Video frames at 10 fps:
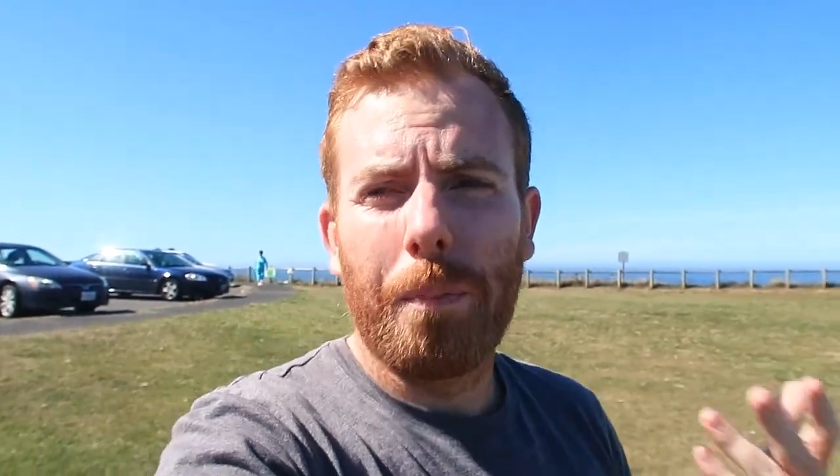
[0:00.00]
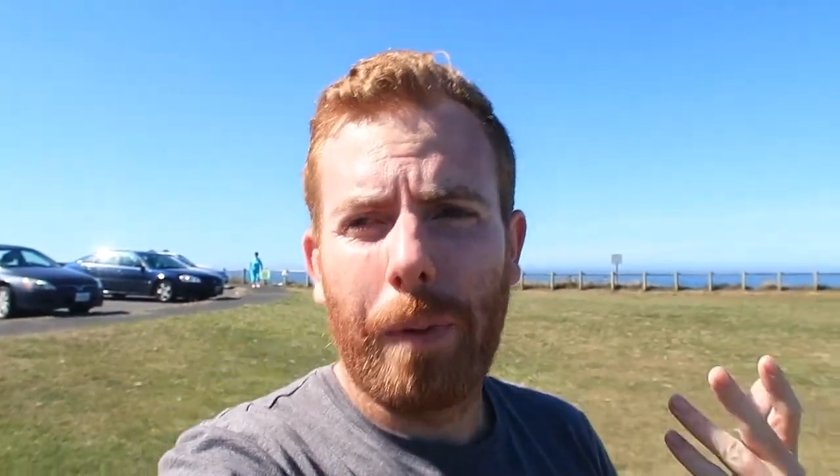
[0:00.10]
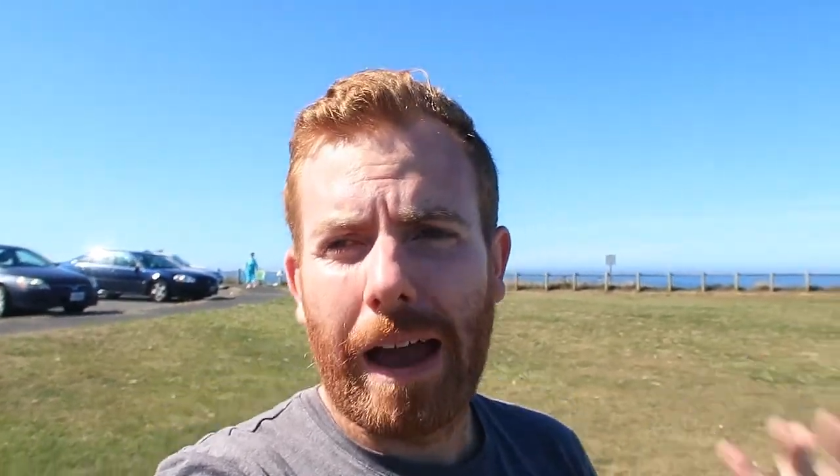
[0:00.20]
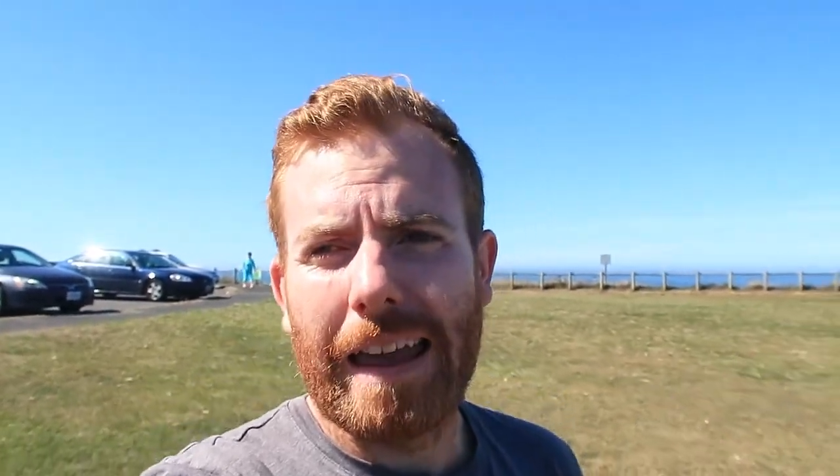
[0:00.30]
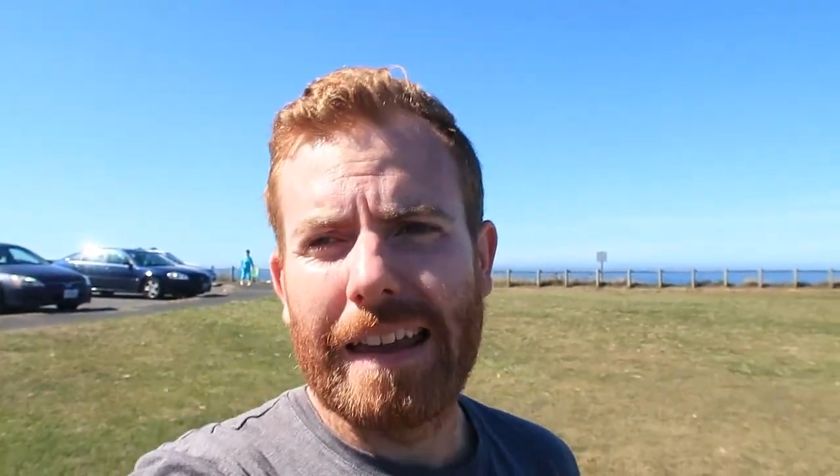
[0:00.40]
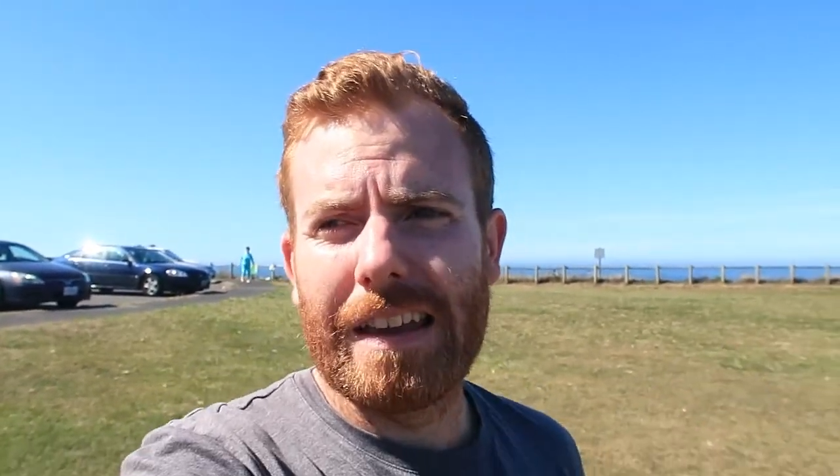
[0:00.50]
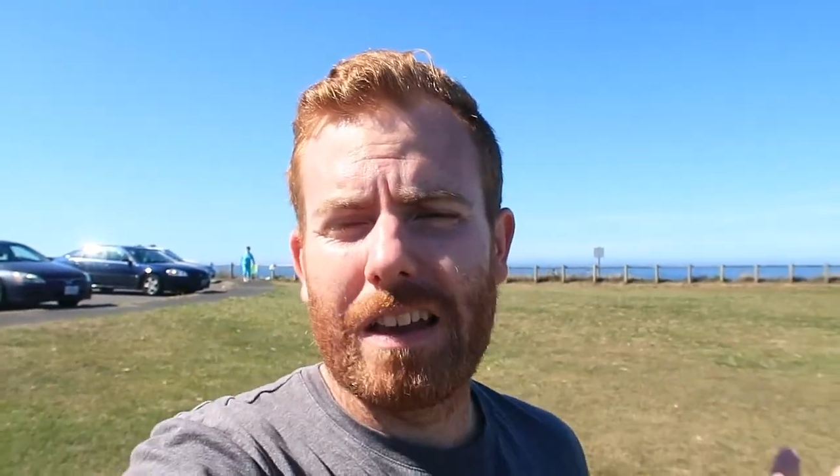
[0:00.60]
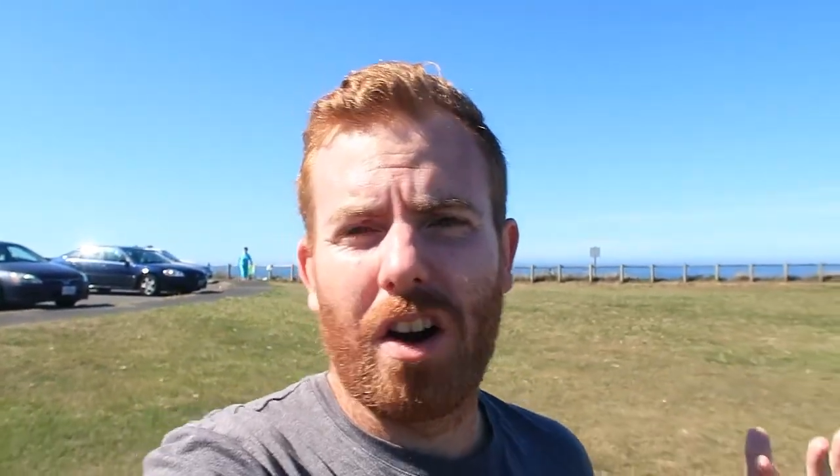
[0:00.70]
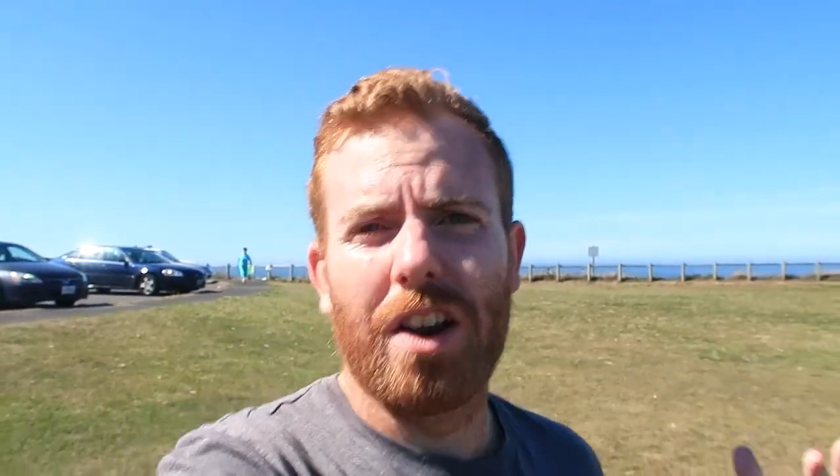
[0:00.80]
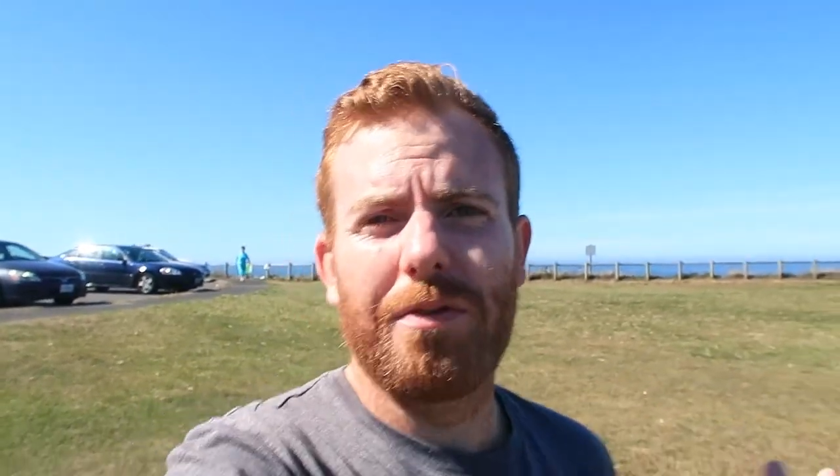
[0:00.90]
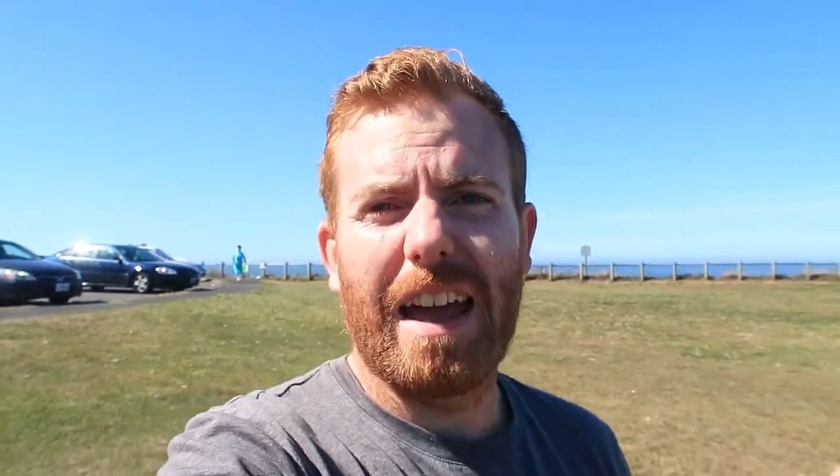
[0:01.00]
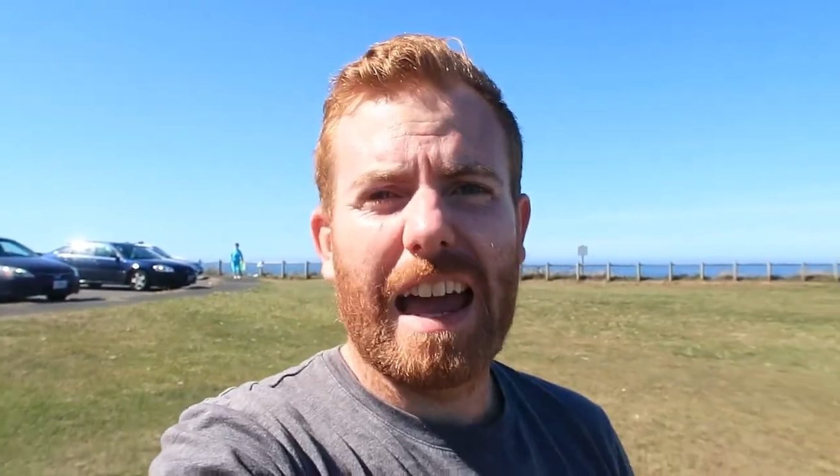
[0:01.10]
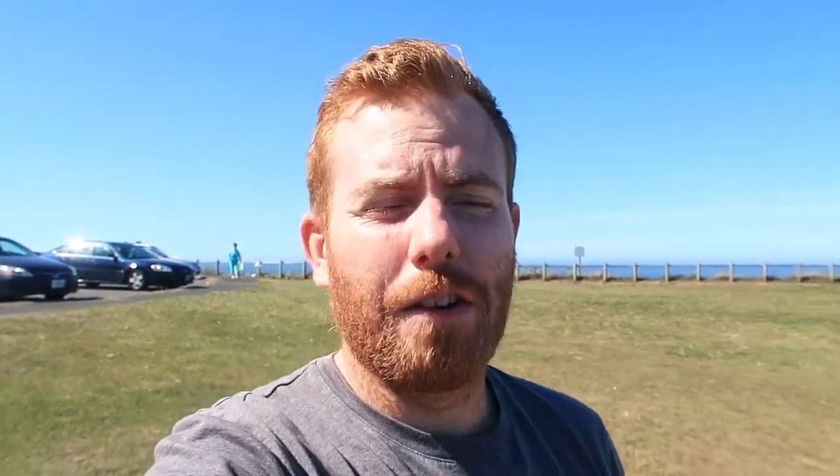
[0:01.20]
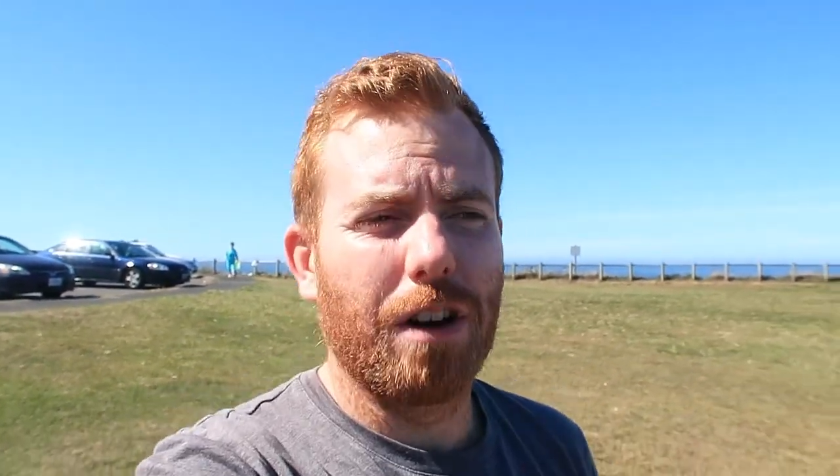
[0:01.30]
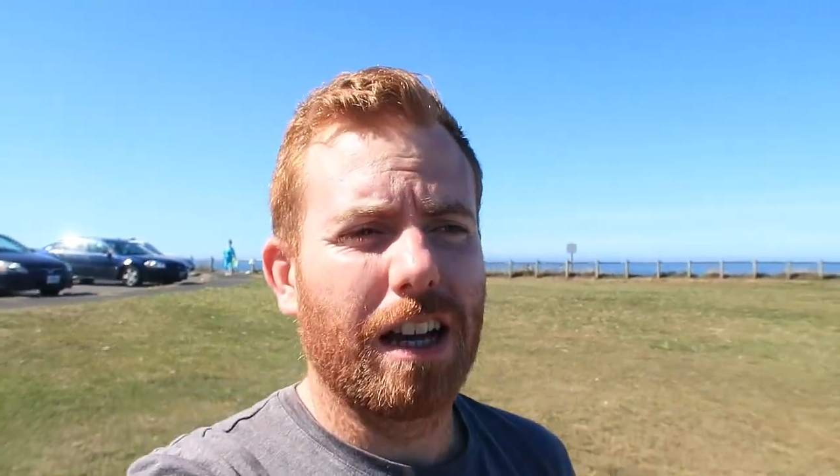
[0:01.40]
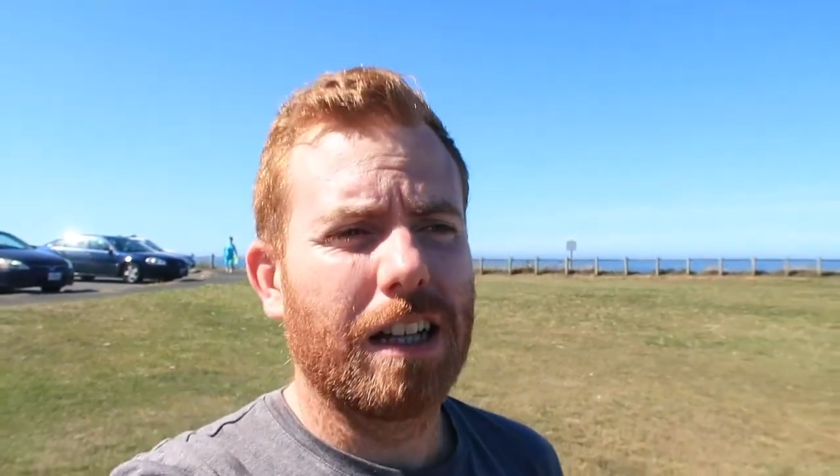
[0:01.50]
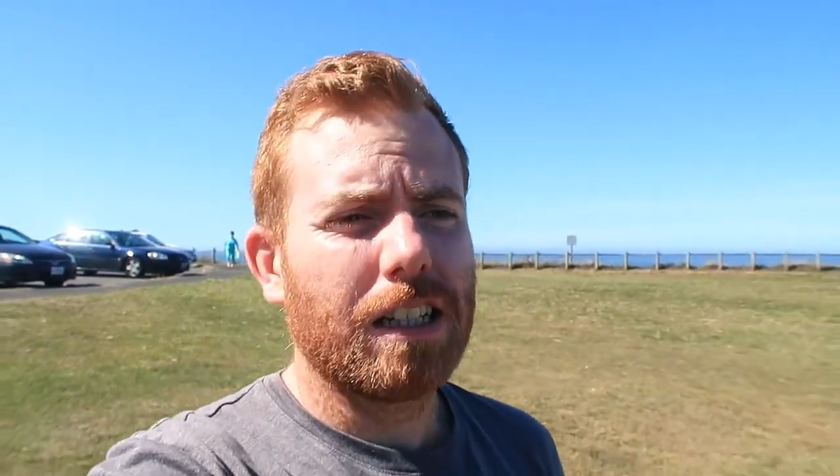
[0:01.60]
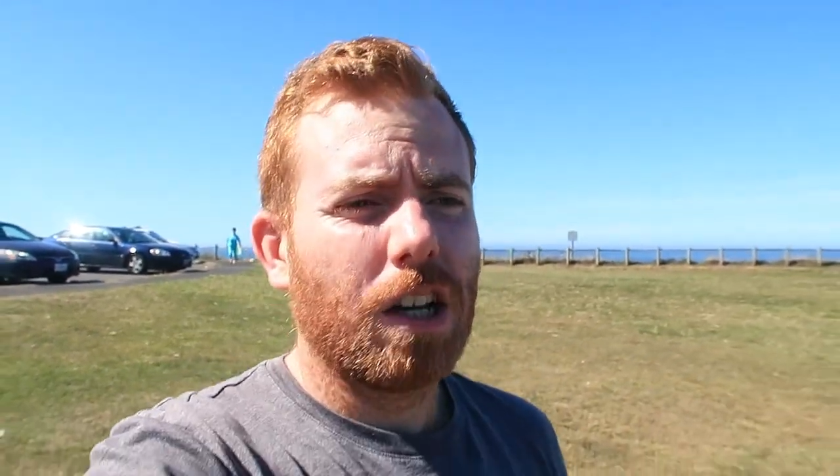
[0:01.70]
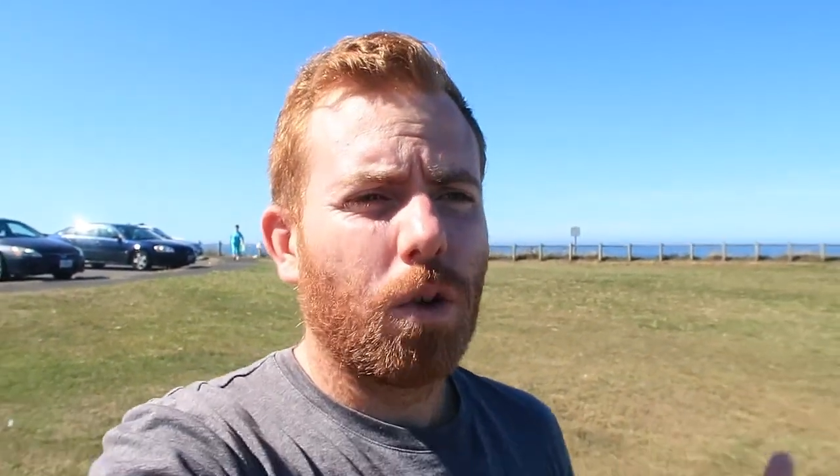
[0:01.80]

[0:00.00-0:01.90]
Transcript: bay kind of area